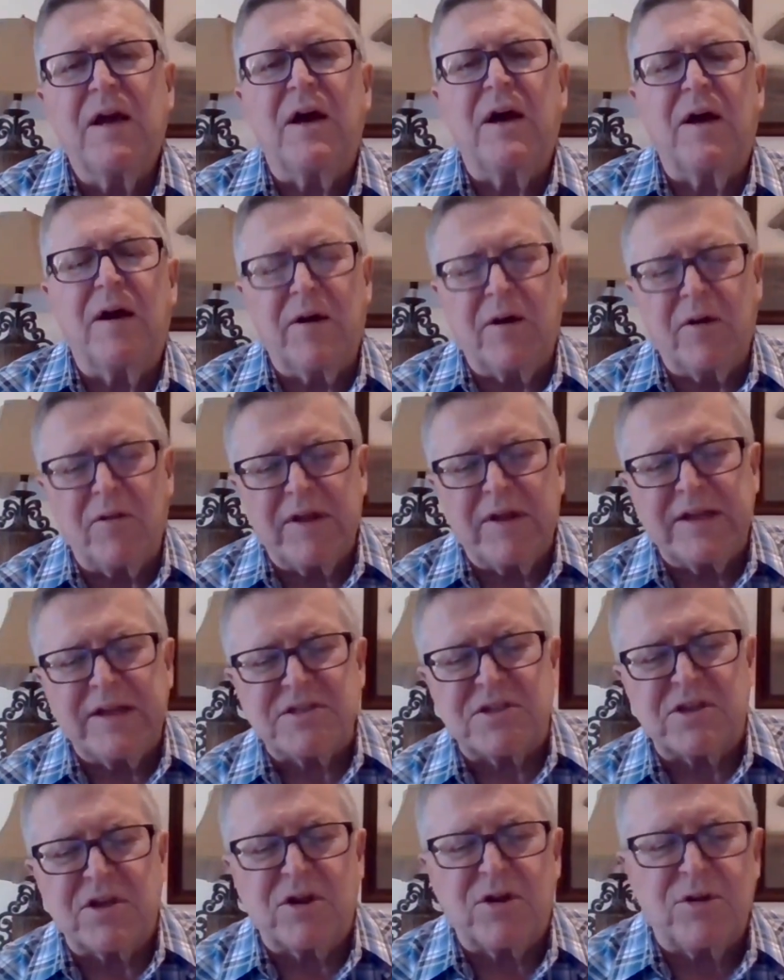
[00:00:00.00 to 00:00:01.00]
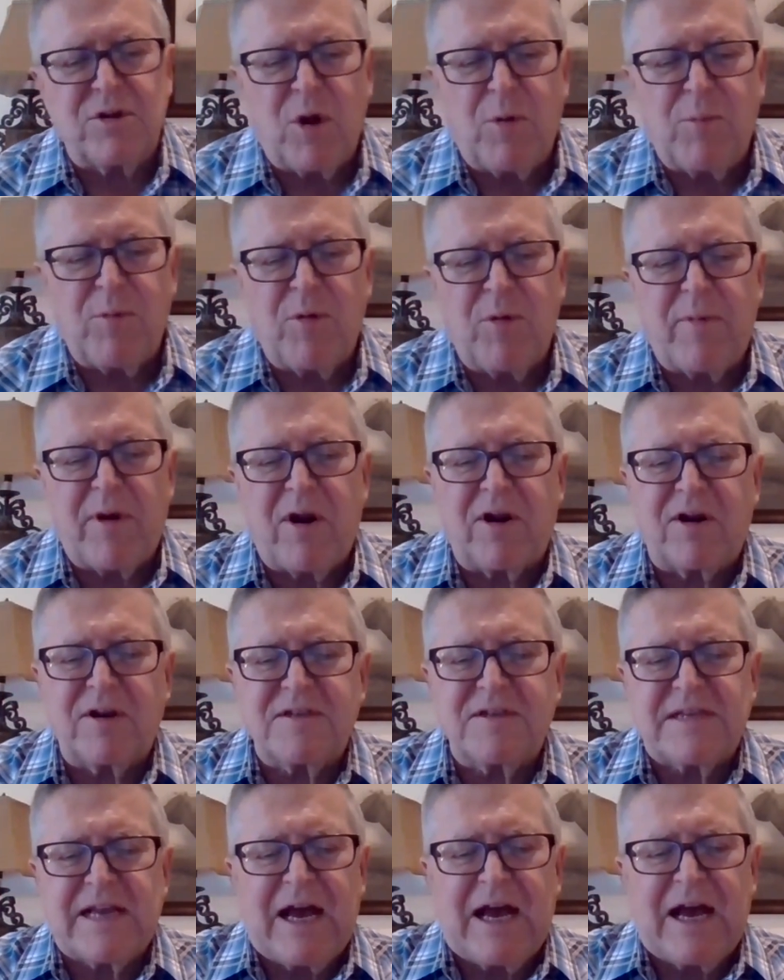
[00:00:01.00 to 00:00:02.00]
It's the Global
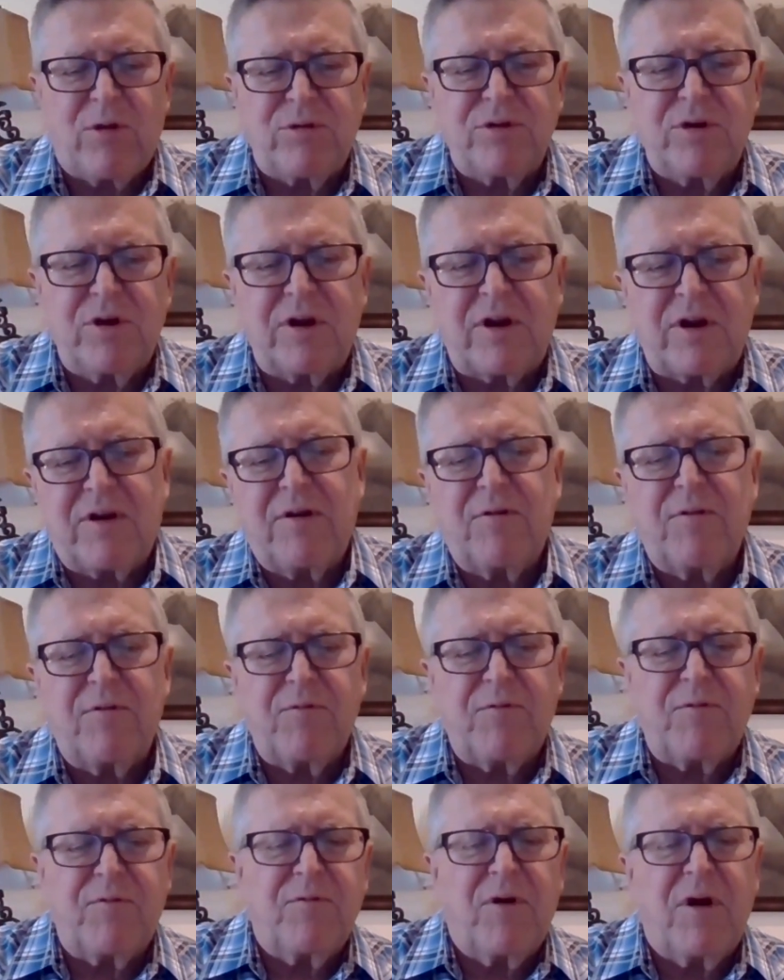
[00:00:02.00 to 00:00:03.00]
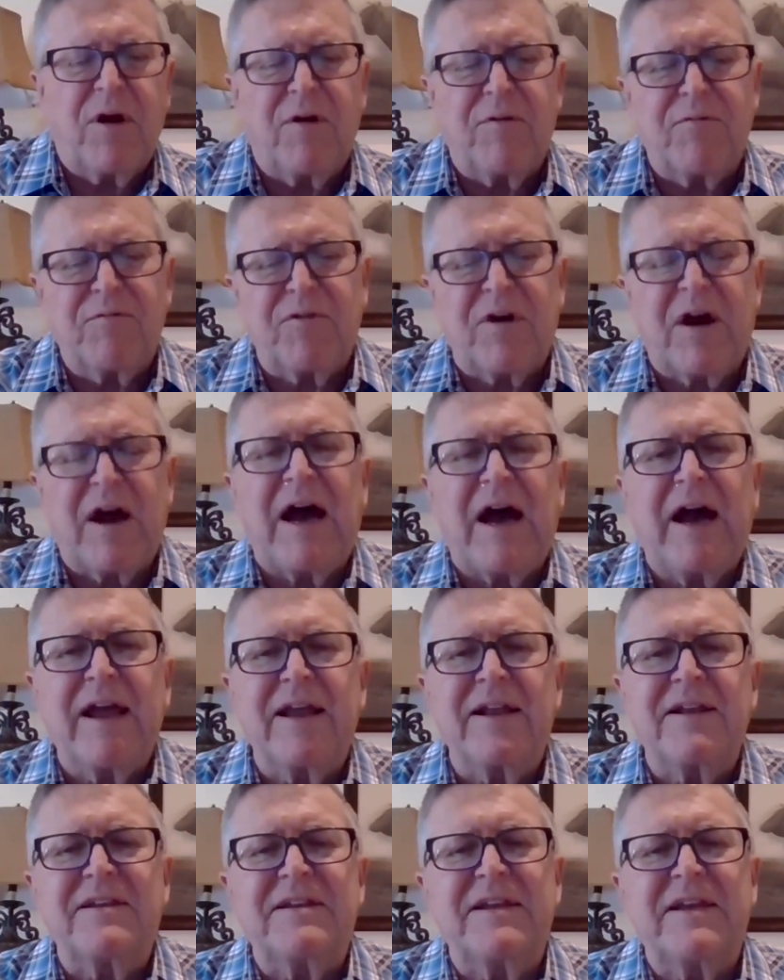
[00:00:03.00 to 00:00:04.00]
Markets Outlook of
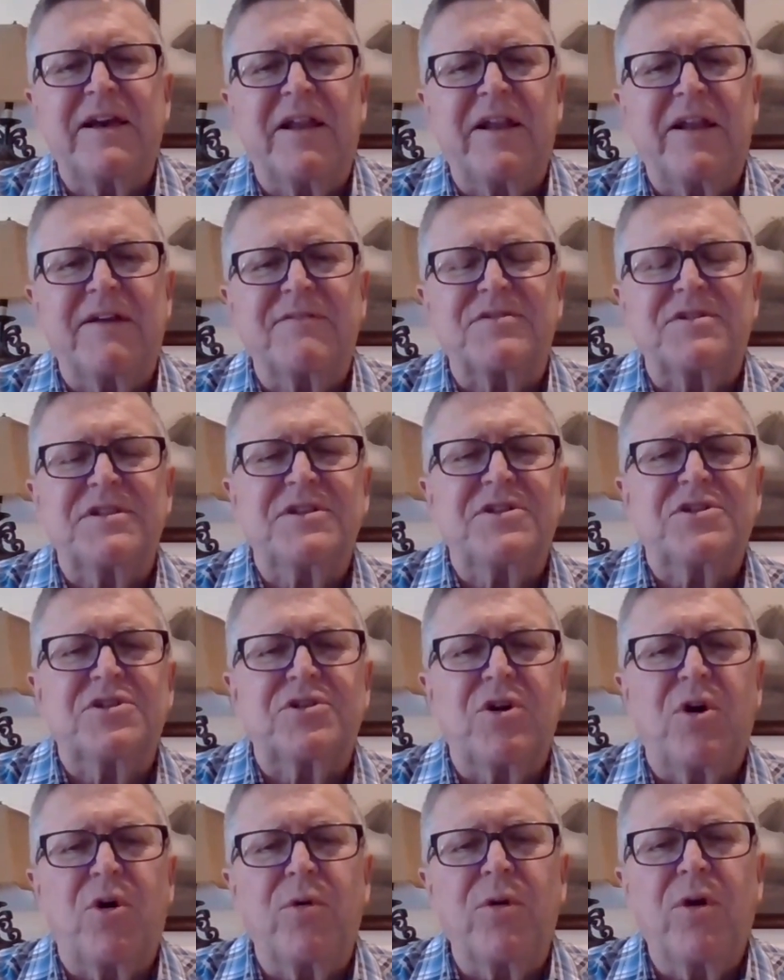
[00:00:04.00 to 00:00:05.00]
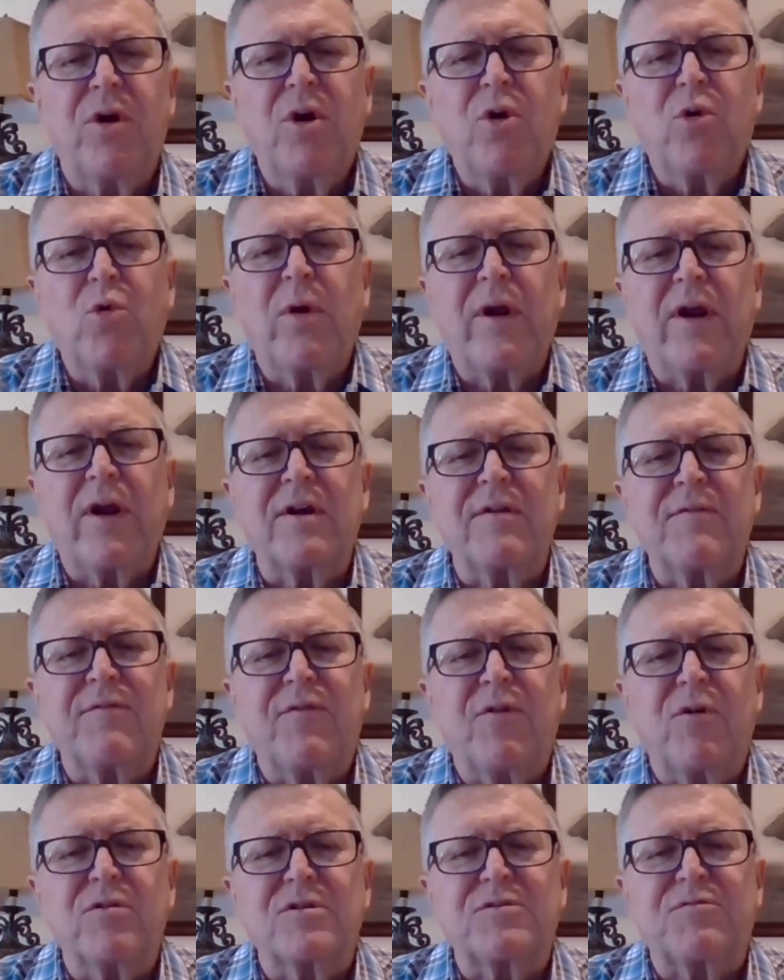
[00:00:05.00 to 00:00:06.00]
INTLFC Stone. Where can
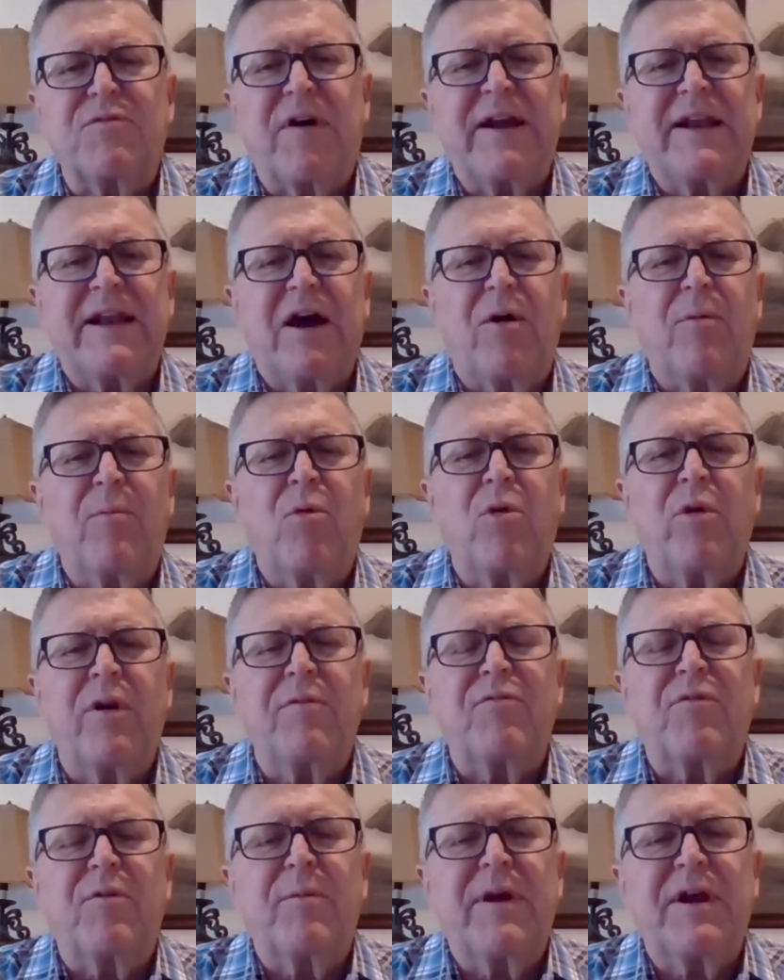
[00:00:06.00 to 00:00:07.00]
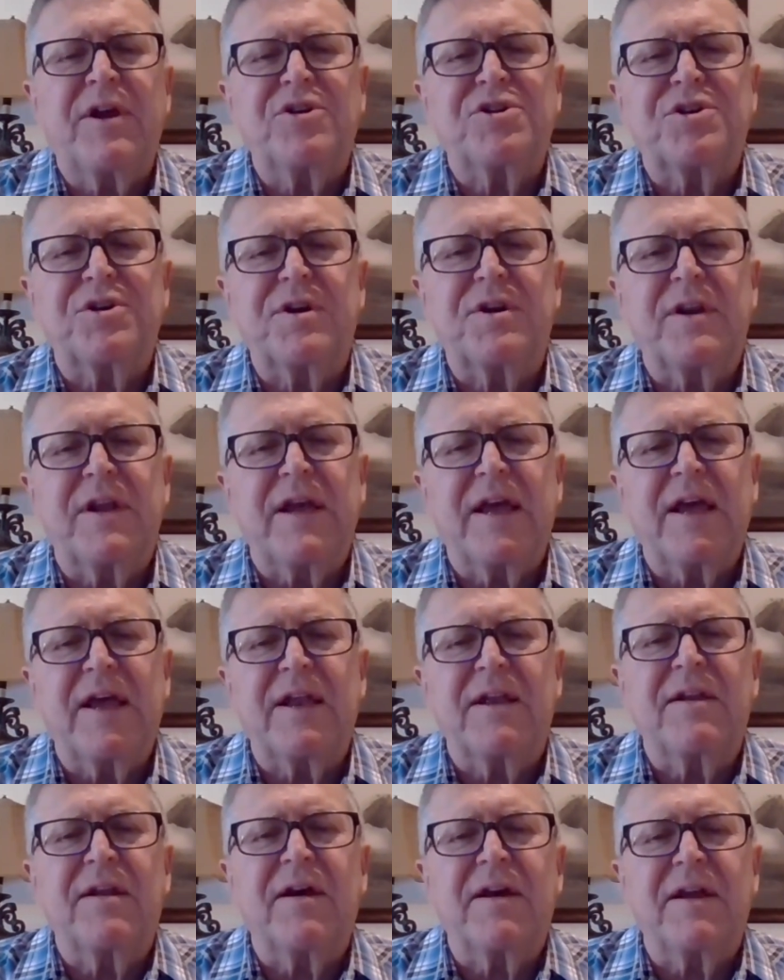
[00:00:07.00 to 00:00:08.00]
folks find out more information
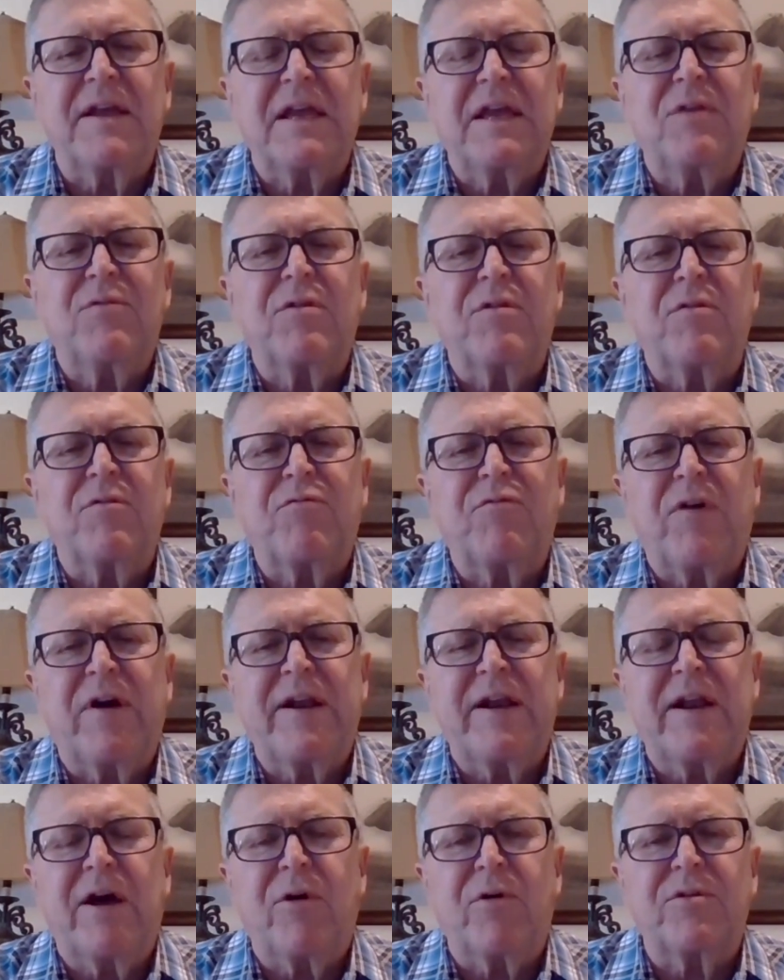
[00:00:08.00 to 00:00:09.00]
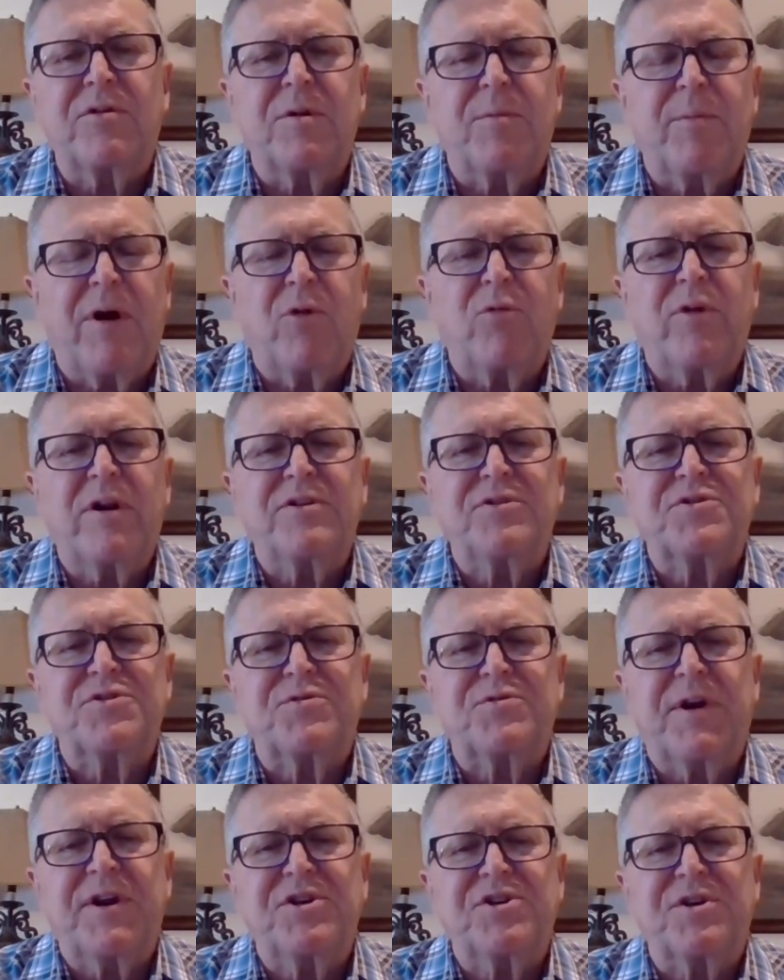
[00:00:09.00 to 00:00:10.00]
and even find out about
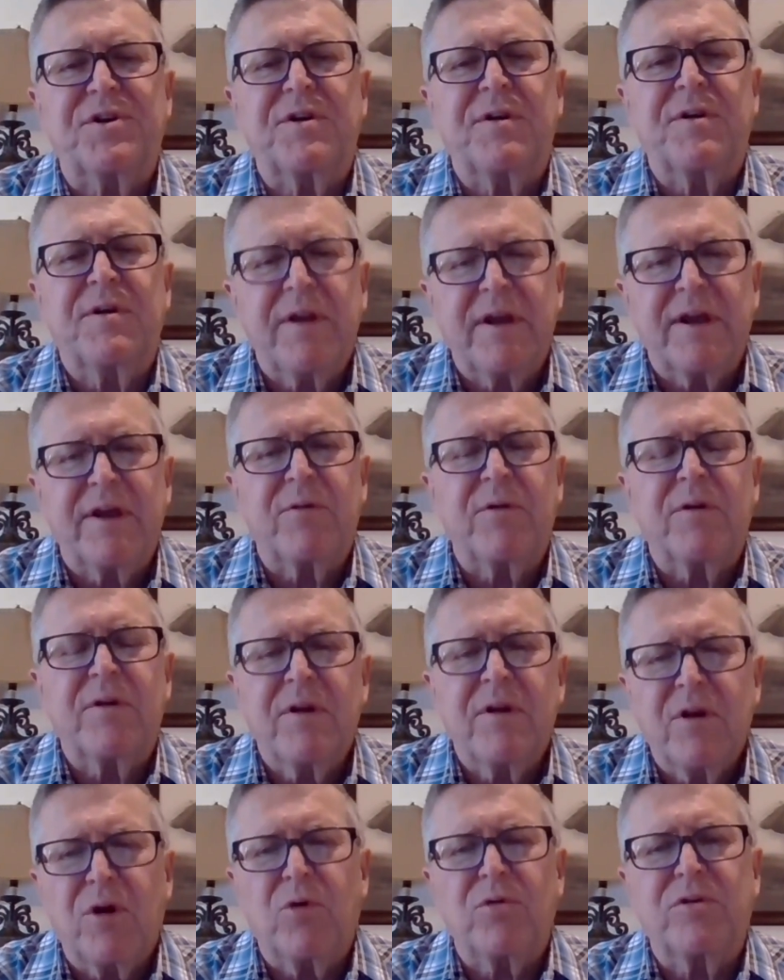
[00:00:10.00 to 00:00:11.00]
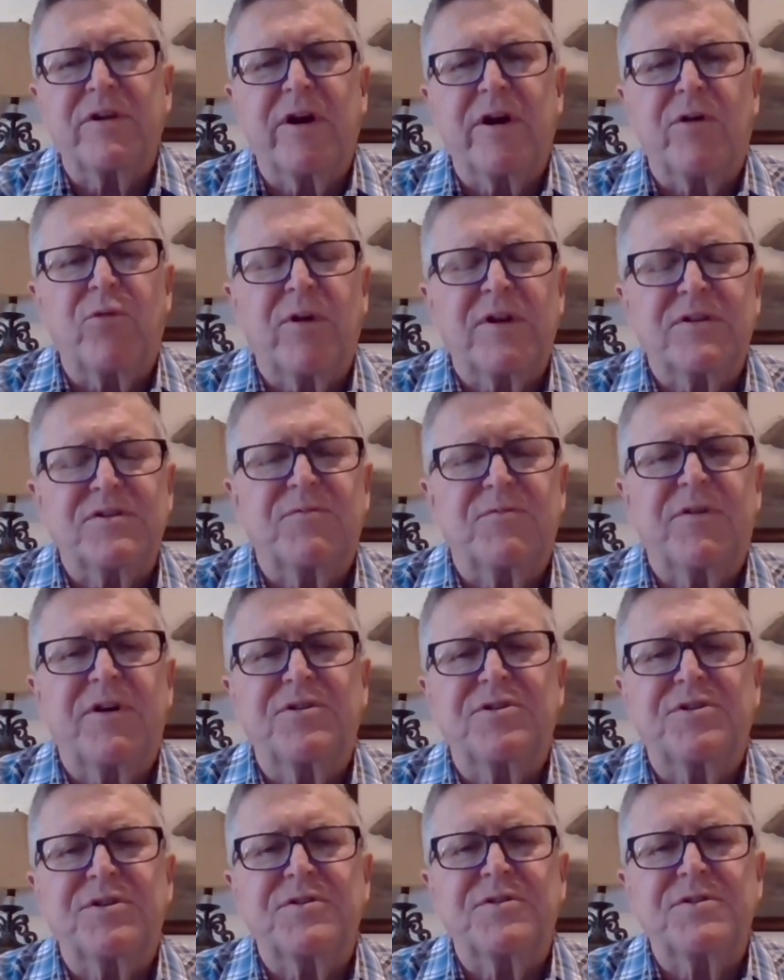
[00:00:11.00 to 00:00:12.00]
registration and hotel
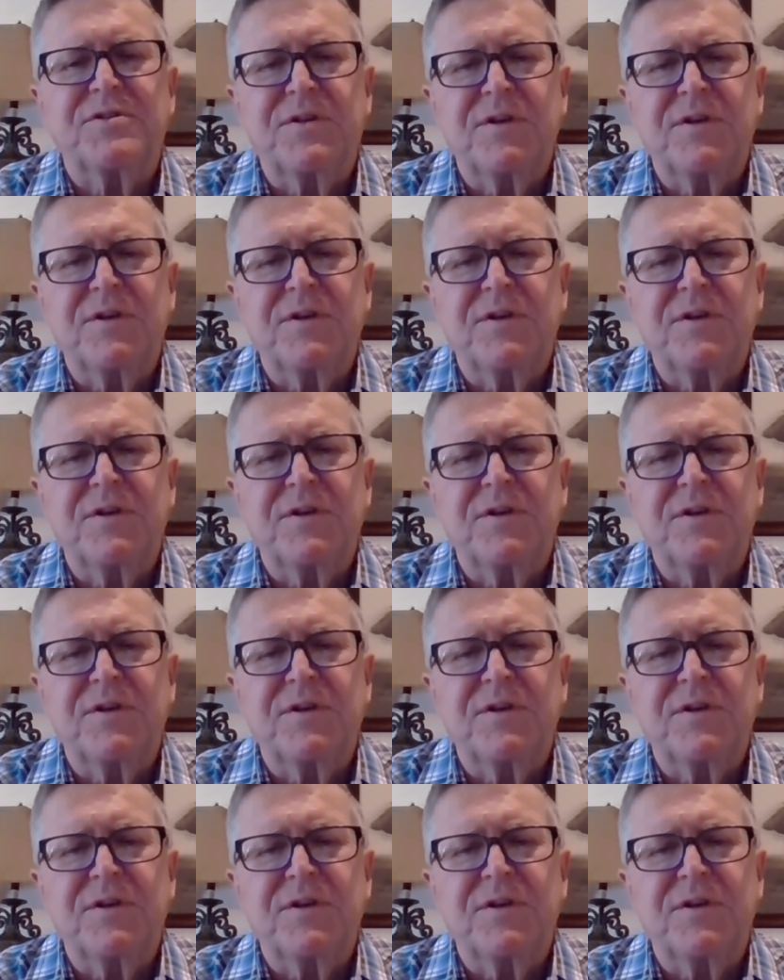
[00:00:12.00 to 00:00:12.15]
reservations?